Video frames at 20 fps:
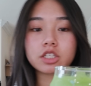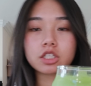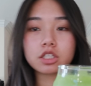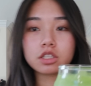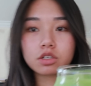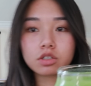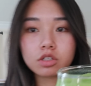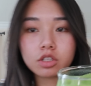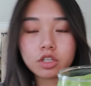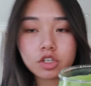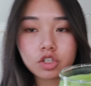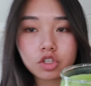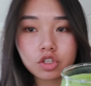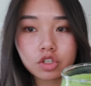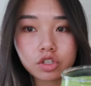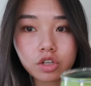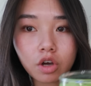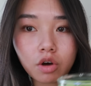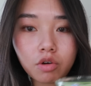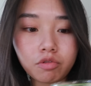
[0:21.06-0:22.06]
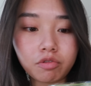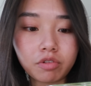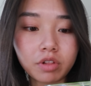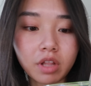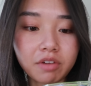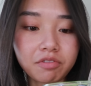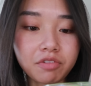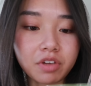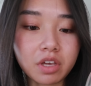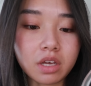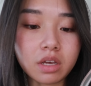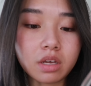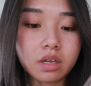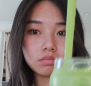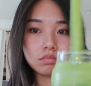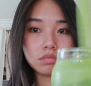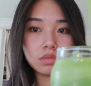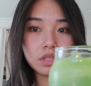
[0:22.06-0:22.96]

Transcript: It's literally so fluffy.